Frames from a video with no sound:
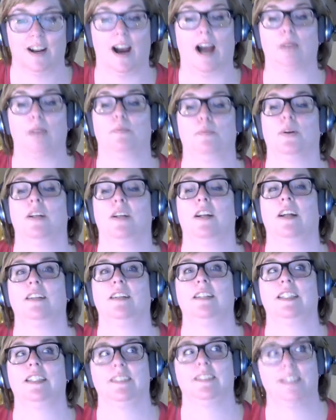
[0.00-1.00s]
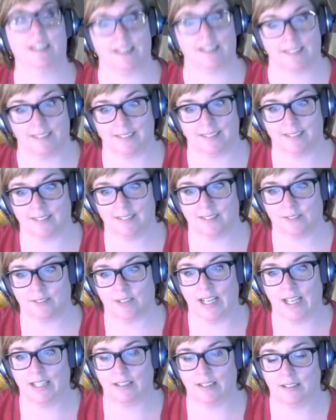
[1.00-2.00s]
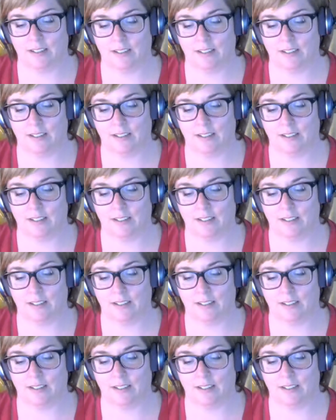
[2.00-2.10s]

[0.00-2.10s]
I put it on LinkedIn, right?